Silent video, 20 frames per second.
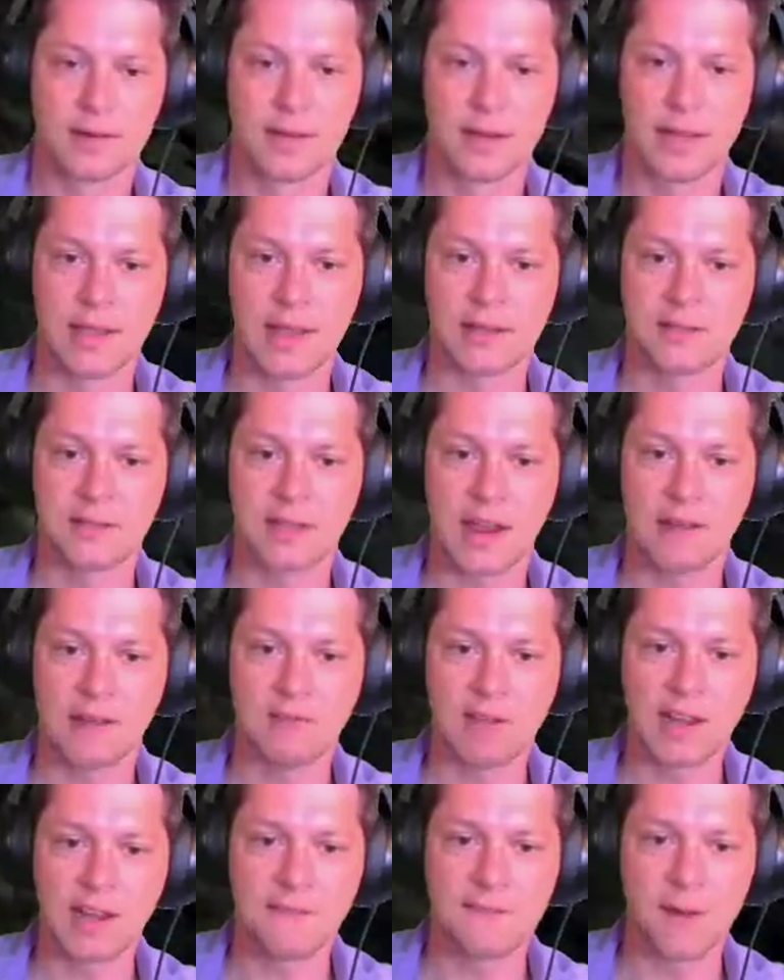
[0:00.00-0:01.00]
Yeah, it's
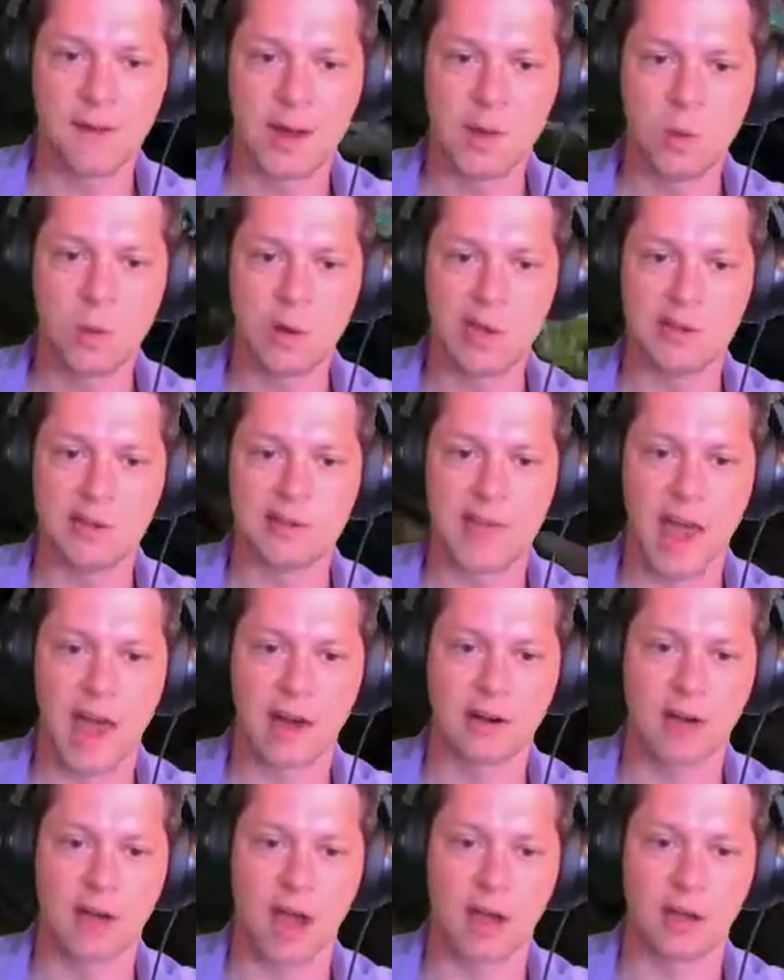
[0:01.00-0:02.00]
really funny when you
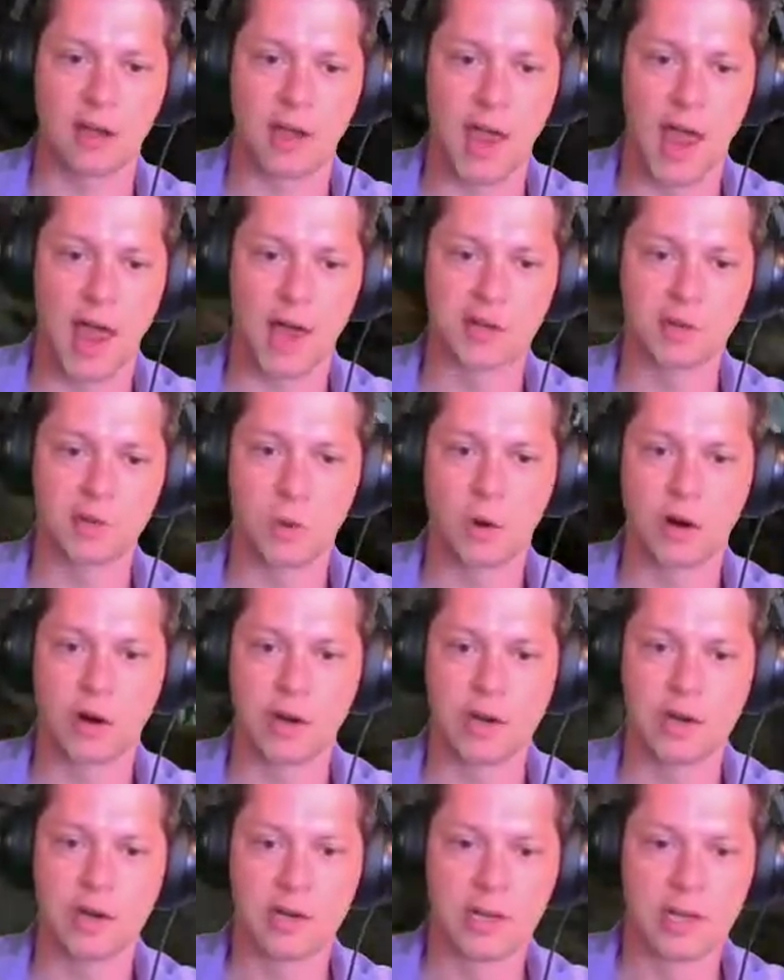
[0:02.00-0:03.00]
stagger lock a Chaos
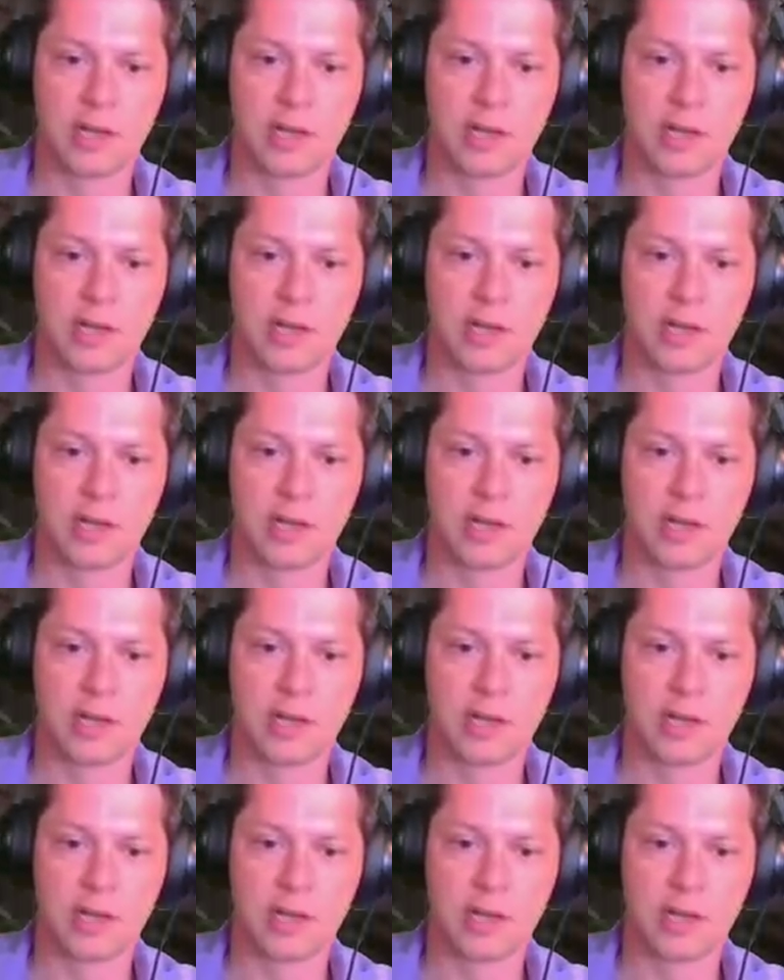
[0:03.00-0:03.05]
Warrior.